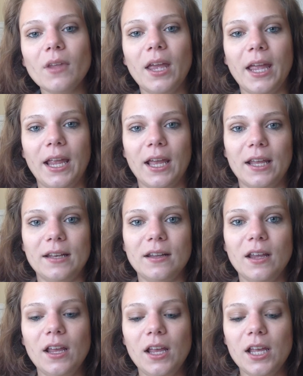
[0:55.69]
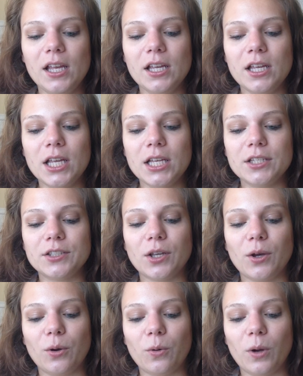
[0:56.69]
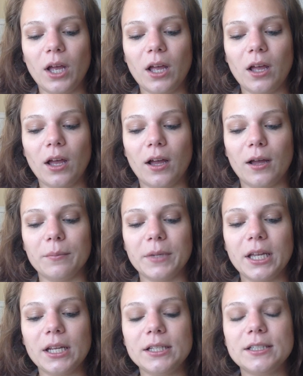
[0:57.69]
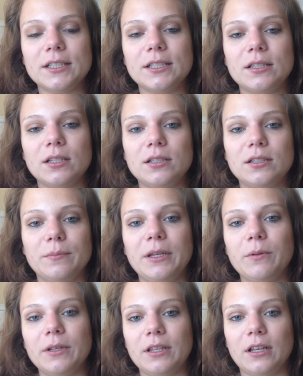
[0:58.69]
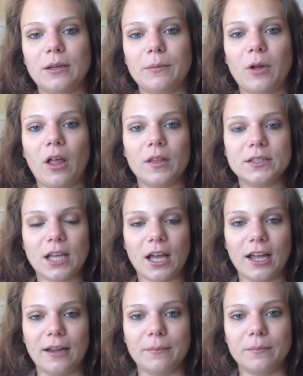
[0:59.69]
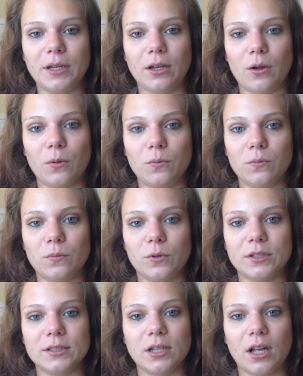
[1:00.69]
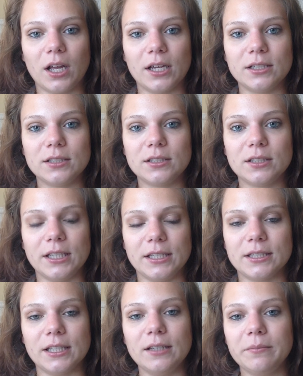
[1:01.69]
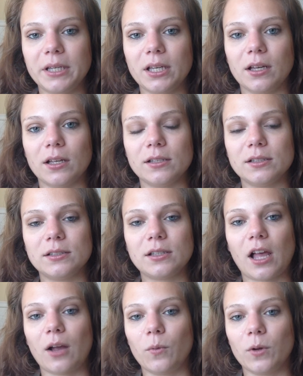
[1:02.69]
And so getting to be with them all the time, was not easy because I